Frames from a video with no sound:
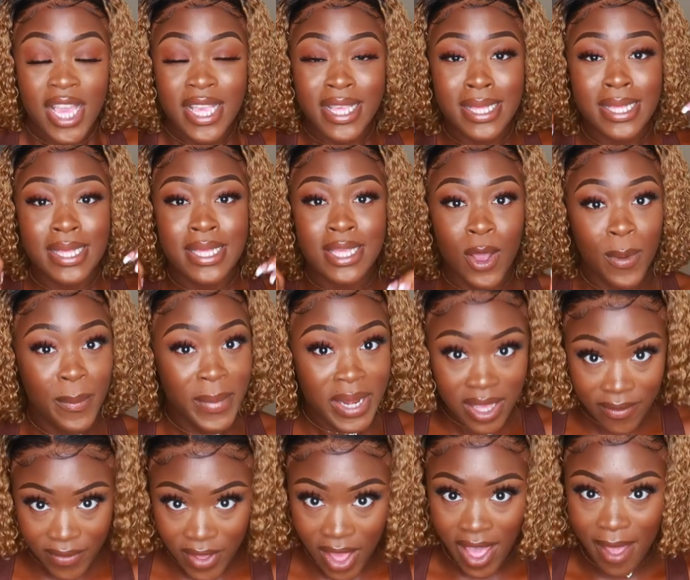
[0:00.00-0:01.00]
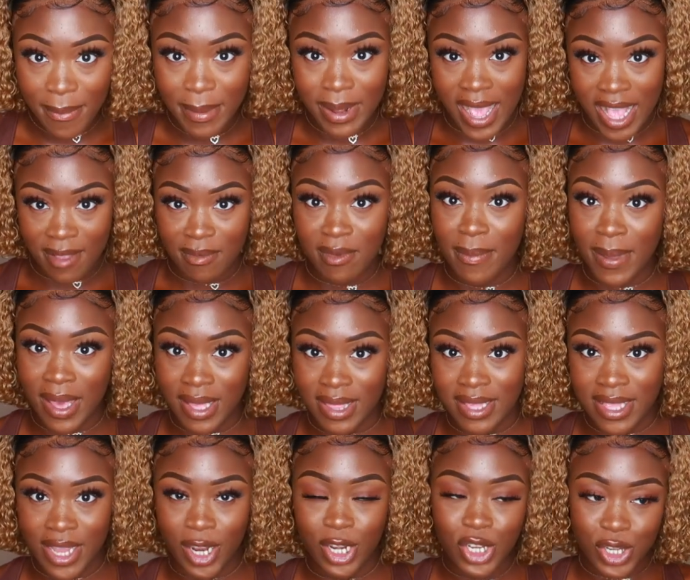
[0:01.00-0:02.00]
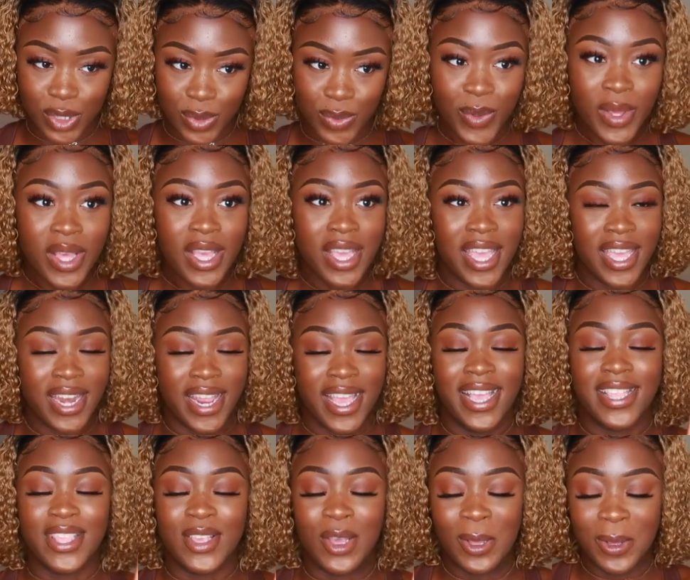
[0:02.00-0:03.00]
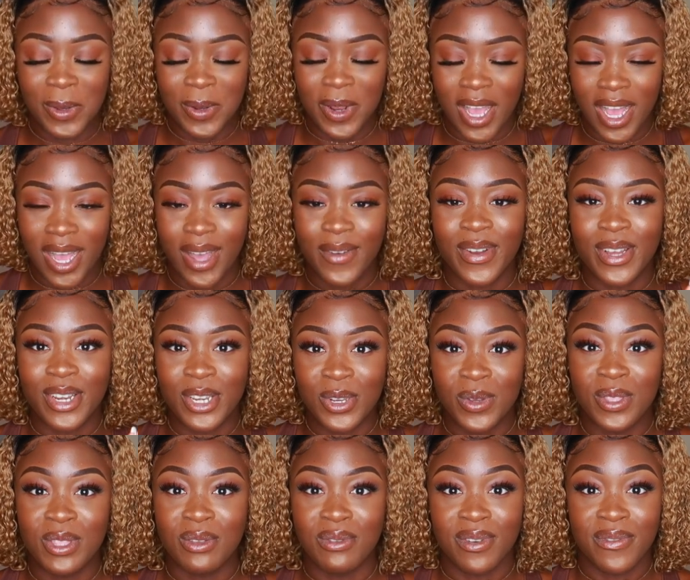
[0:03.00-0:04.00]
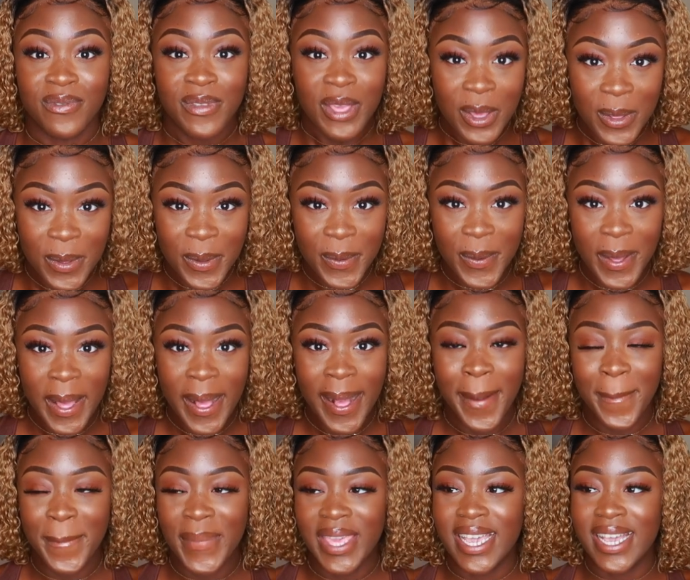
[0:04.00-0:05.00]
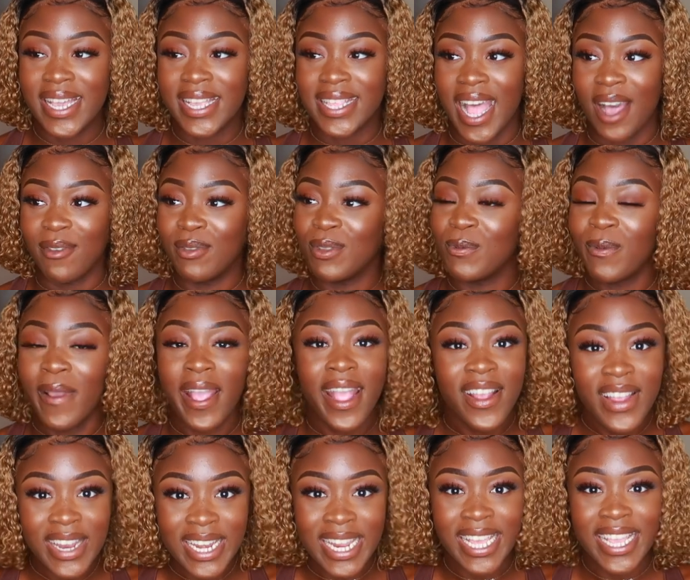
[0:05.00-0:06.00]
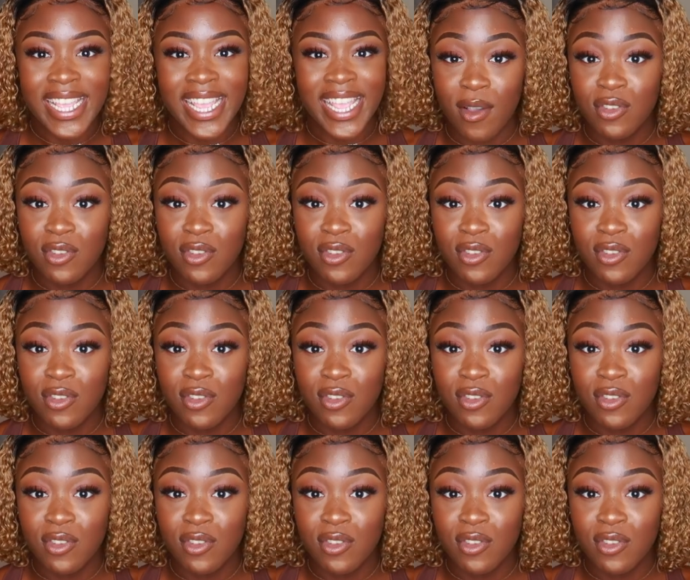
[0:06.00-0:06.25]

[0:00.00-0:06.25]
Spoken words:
So many of y'all have been asking me about this hair too, and I had to hold off on doing the review because I was wearing it.